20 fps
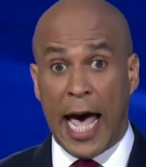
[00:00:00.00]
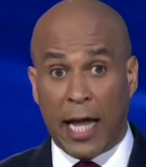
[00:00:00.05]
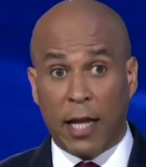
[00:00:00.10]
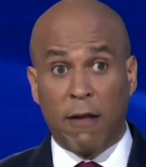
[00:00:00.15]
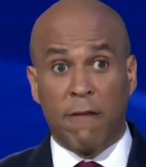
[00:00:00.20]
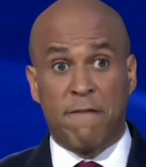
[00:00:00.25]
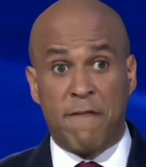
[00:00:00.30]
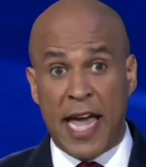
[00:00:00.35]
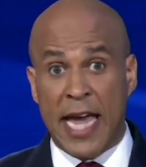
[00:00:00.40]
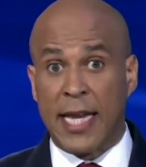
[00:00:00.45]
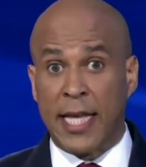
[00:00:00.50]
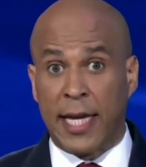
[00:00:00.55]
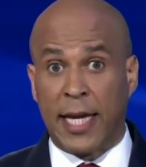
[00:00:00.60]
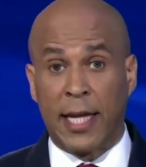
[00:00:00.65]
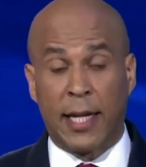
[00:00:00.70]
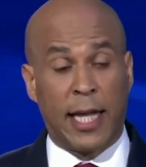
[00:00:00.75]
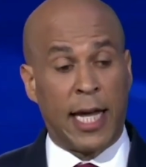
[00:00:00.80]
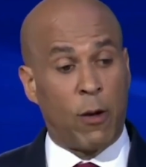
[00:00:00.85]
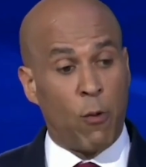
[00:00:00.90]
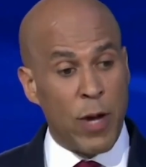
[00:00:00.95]

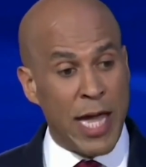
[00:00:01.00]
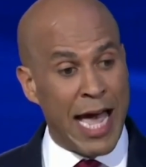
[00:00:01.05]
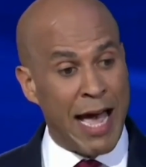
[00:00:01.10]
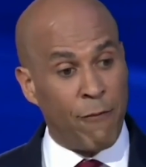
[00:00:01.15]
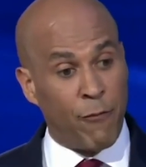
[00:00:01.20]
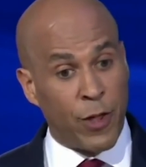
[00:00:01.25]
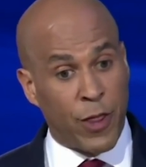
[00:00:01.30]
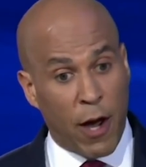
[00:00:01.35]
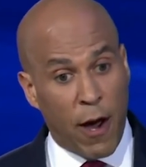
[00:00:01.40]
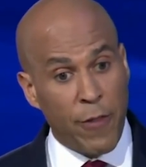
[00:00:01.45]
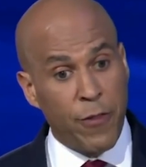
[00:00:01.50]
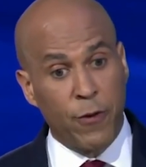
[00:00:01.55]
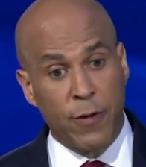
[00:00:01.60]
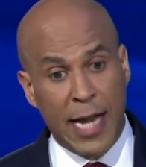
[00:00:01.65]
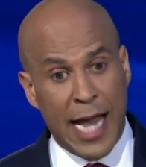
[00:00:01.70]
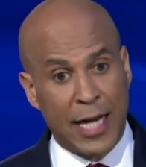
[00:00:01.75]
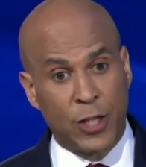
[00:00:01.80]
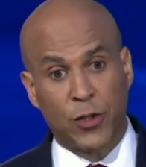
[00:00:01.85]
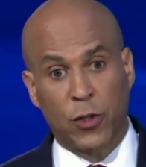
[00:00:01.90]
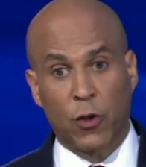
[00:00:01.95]
elevating it like we have with other
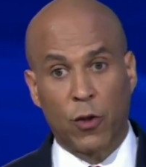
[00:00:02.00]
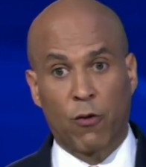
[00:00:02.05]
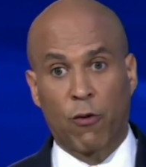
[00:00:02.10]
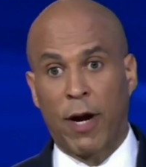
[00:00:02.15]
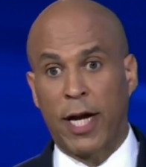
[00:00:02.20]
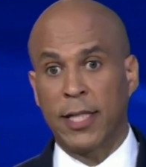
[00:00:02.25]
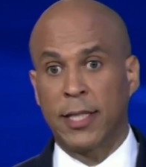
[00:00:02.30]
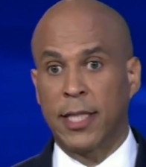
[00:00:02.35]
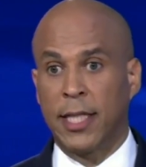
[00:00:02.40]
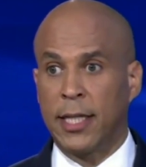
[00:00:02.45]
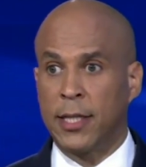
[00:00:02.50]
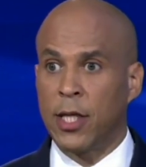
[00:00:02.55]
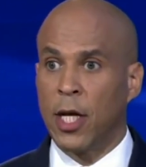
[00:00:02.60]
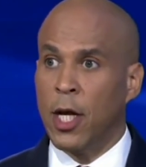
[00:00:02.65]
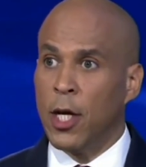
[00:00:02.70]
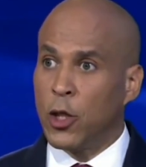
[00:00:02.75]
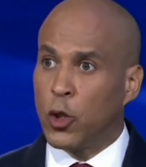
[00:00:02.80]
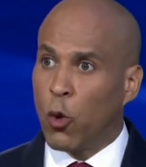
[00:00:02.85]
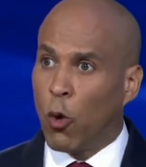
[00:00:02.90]
national crises